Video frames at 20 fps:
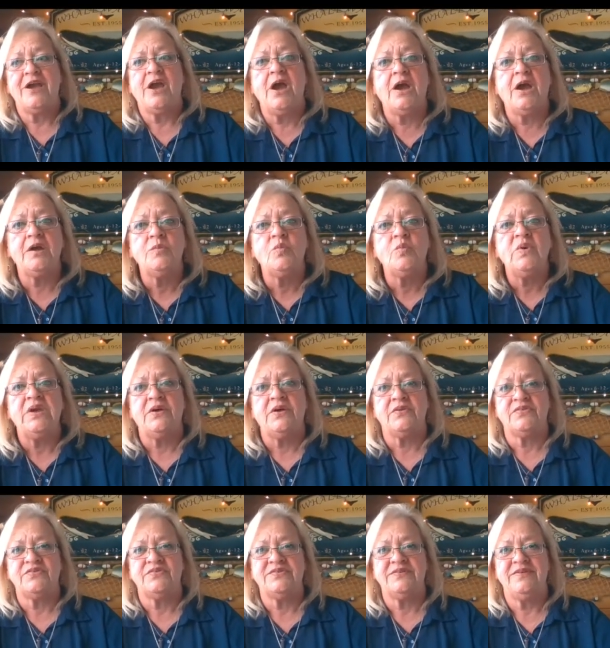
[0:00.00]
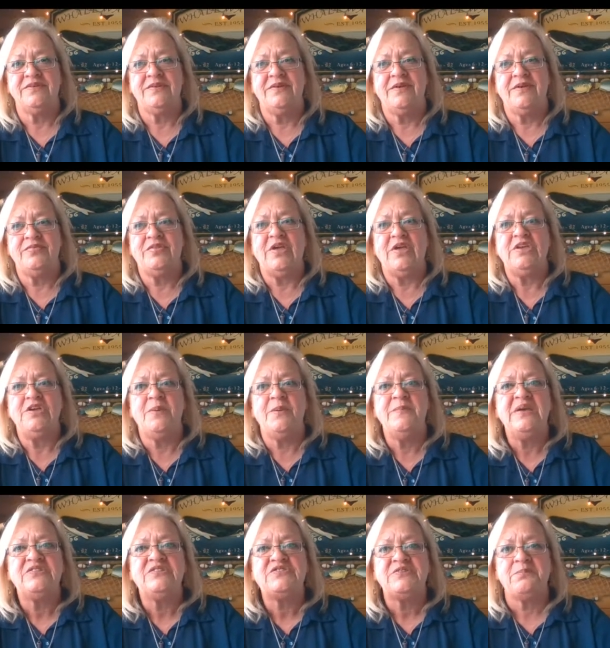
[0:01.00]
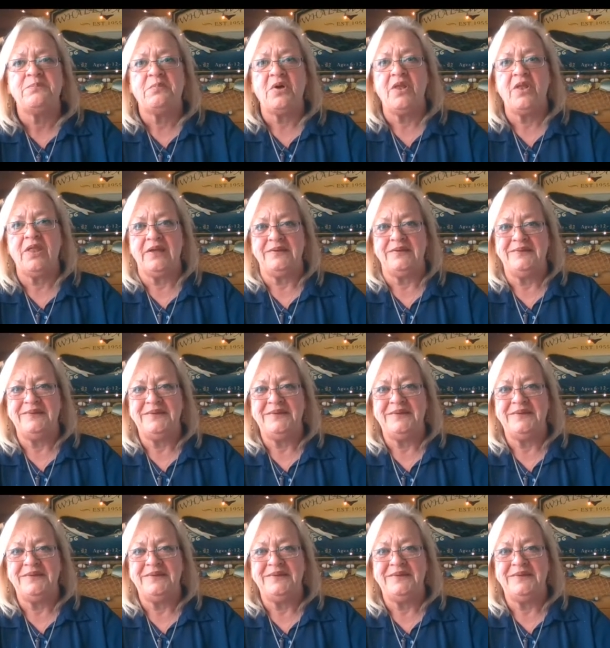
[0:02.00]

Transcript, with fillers: Cartwheels. That you missed a bullet.